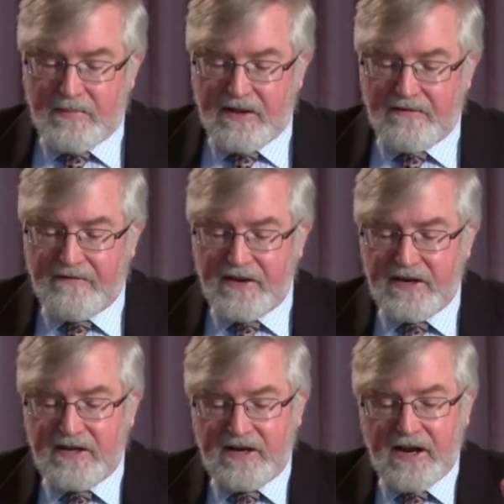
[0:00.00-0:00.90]
being
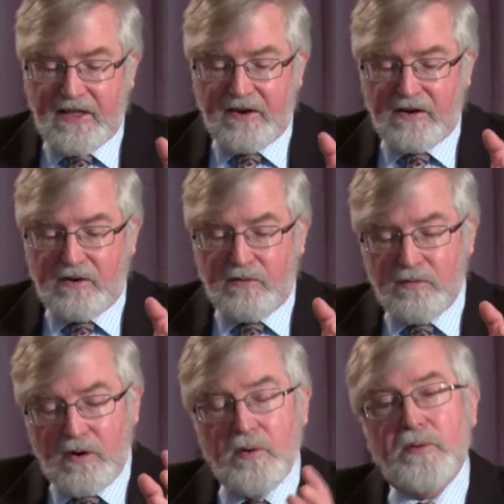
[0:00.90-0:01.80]
fitted together,
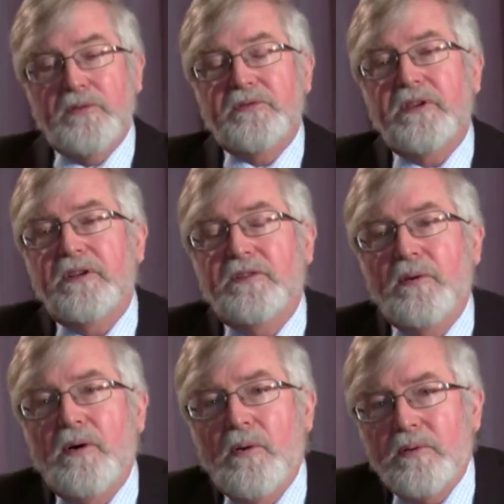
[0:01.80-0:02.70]
grows
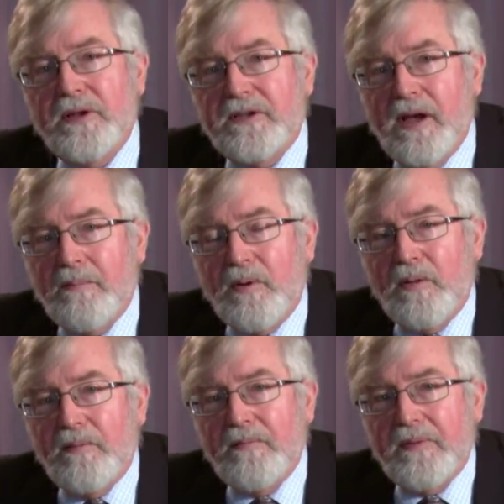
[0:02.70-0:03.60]
into a holy
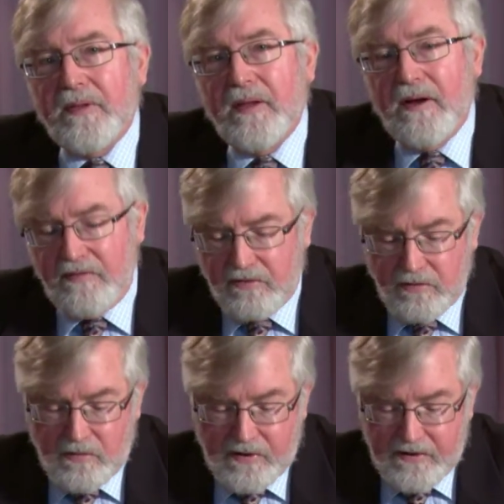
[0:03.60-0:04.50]
temple of the
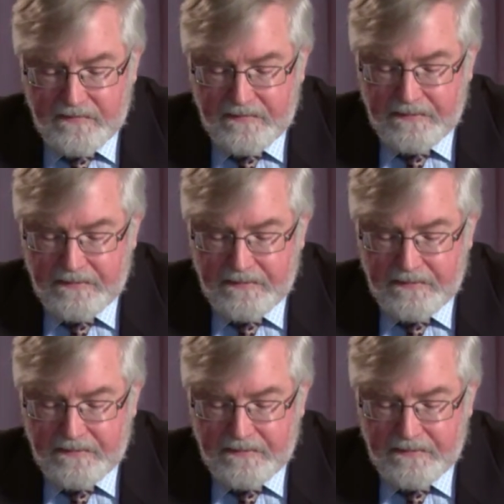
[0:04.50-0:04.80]
Lord.